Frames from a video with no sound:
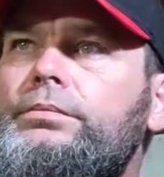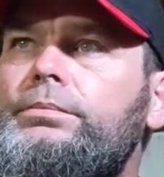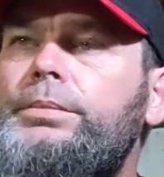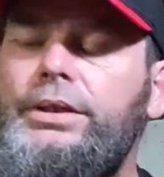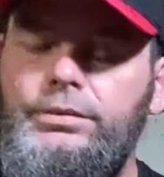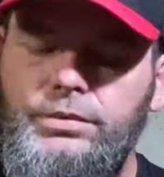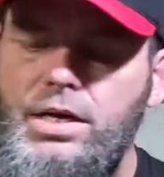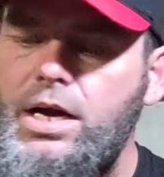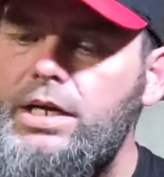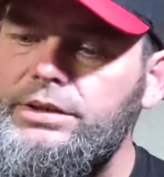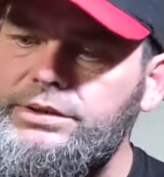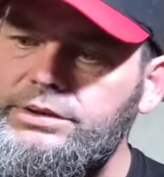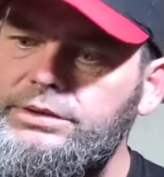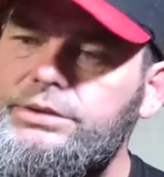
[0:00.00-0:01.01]
big
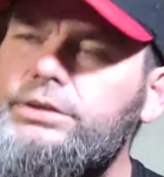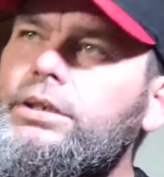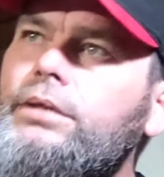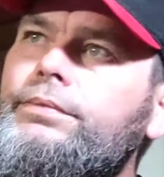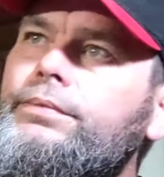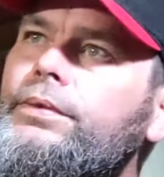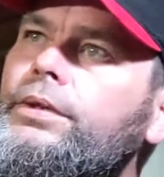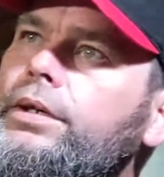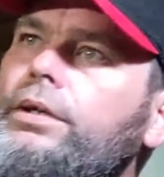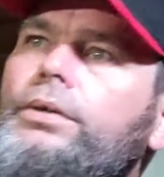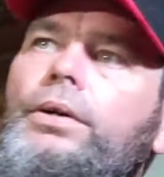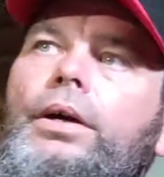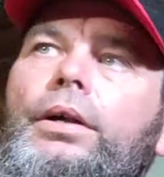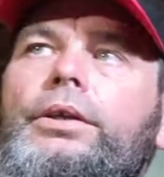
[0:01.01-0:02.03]
rocks and stuff for our
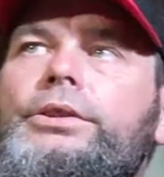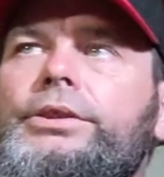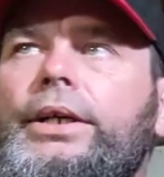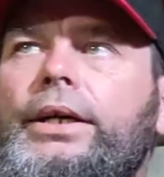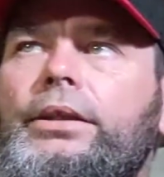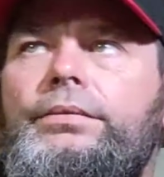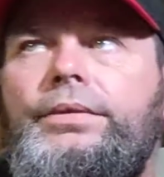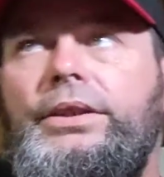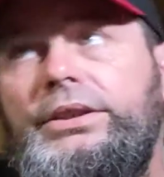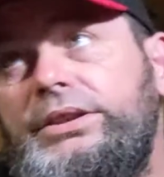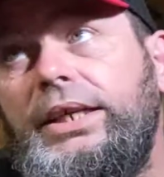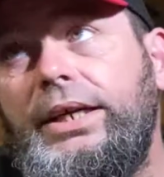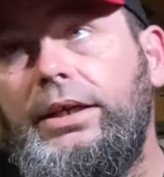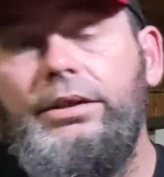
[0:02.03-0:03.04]
crawler track to finish
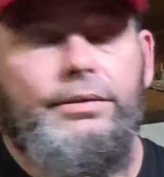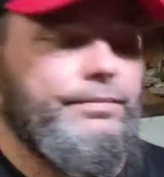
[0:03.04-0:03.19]
that.